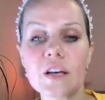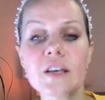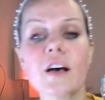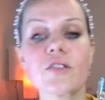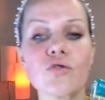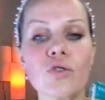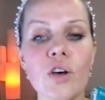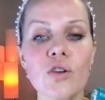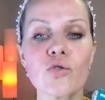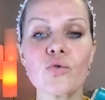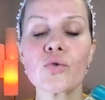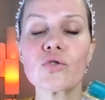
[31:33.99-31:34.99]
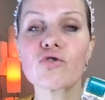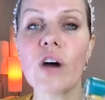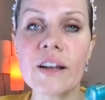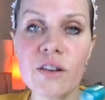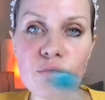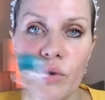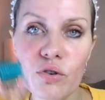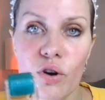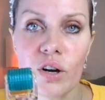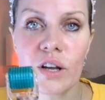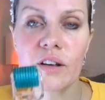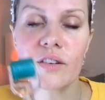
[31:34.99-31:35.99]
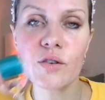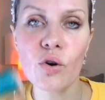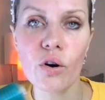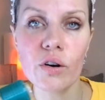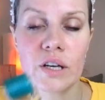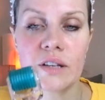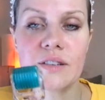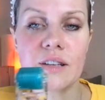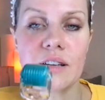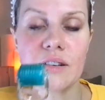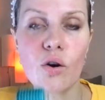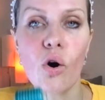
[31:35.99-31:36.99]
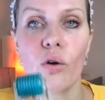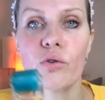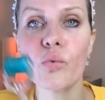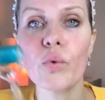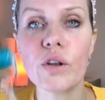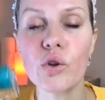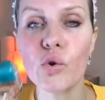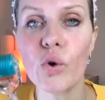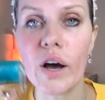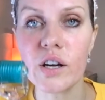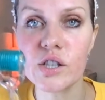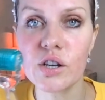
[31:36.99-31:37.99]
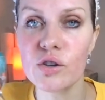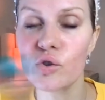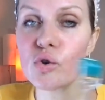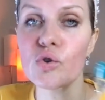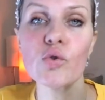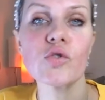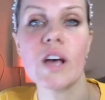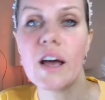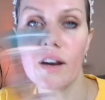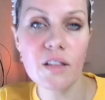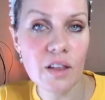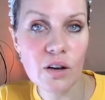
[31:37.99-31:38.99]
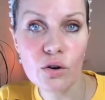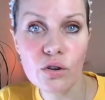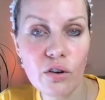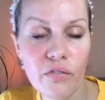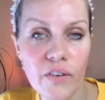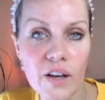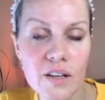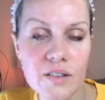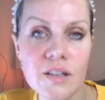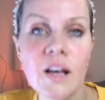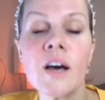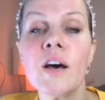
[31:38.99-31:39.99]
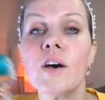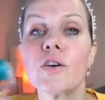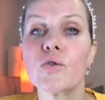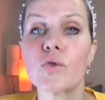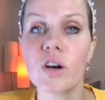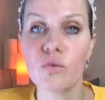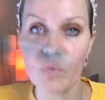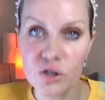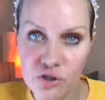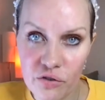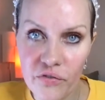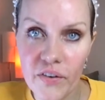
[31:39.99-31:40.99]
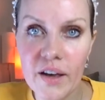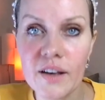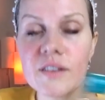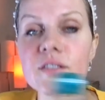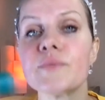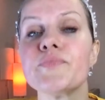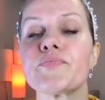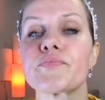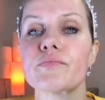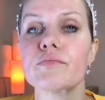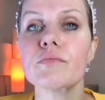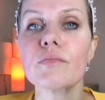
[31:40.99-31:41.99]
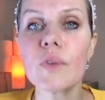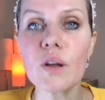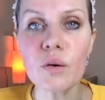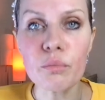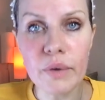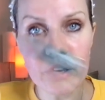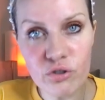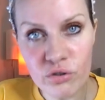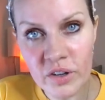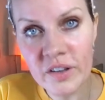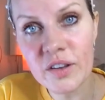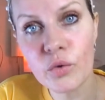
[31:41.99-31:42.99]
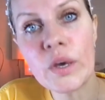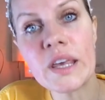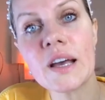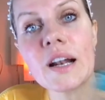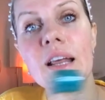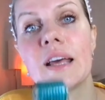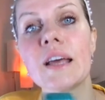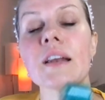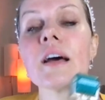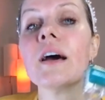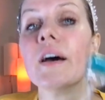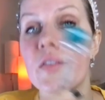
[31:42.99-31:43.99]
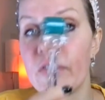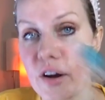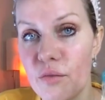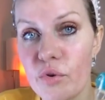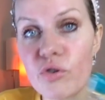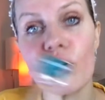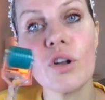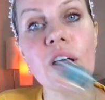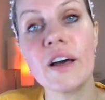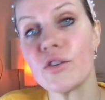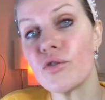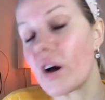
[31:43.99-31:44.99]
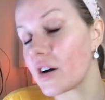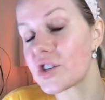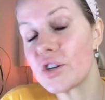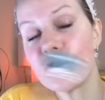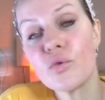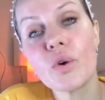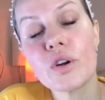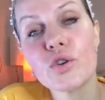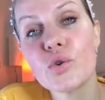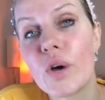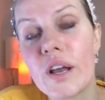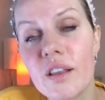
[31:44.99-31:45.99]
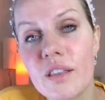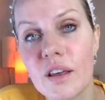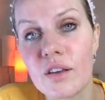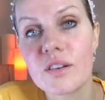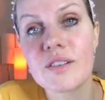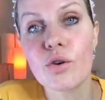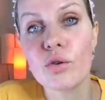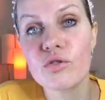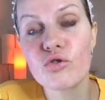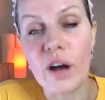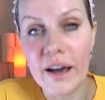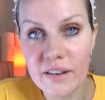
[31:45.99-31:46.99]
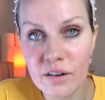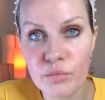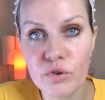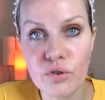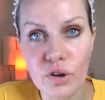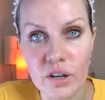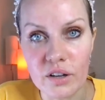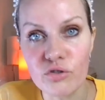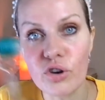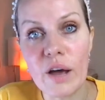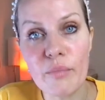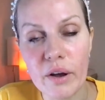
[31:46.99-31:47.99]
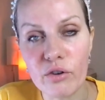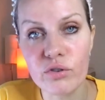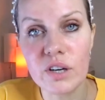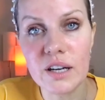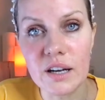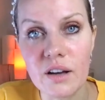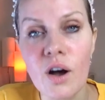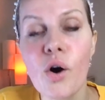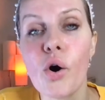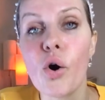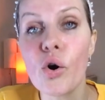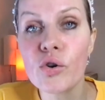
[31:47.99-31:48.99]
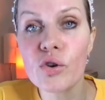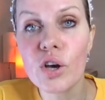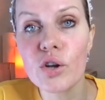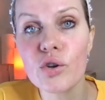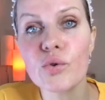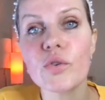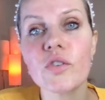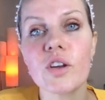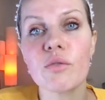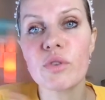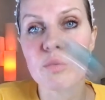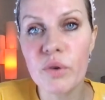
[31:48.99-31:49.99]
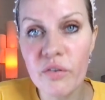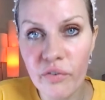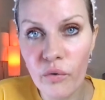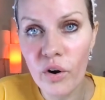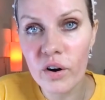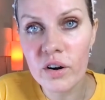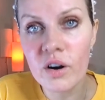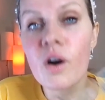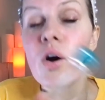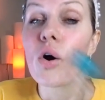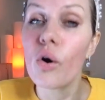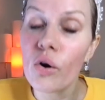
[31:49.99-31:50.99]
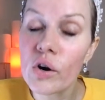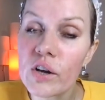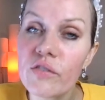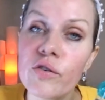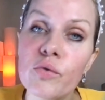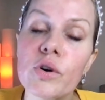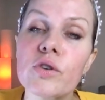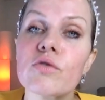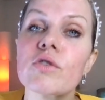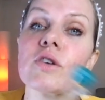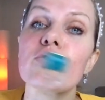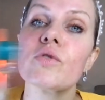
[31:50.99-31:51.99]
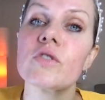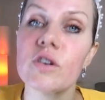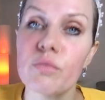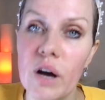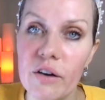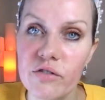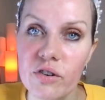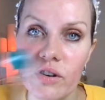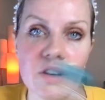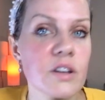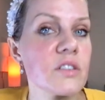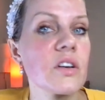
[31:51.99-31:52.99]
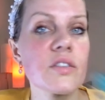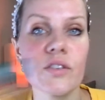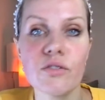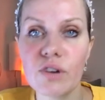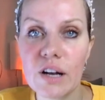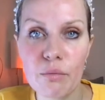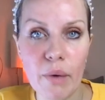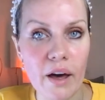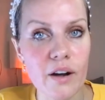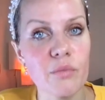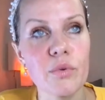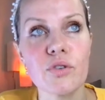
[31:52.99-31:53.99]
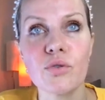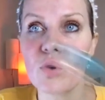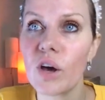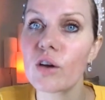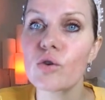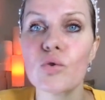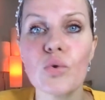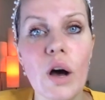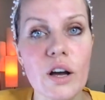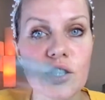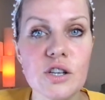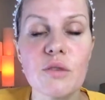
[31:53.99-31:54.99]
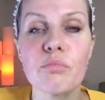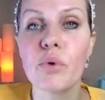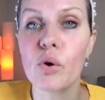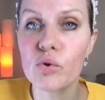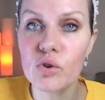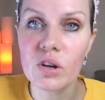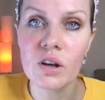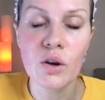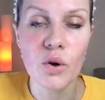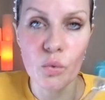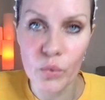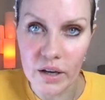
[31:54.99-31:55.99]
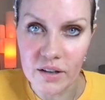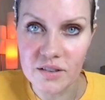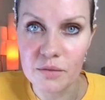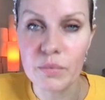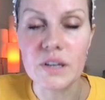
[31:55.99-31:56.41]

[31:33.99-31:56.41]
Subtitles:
Yes, you can do dry dermarolling. Is called when you actually don't use anything on your face. You can wash your face, make sure it's squeaky clean, dermaroll, and you actually don't want to do anything. It's called dry dermarolling, dry microneedling. Or you can use serums before, or if you want, you can use serum after. It doesn't really matter, but you can do actually both ways.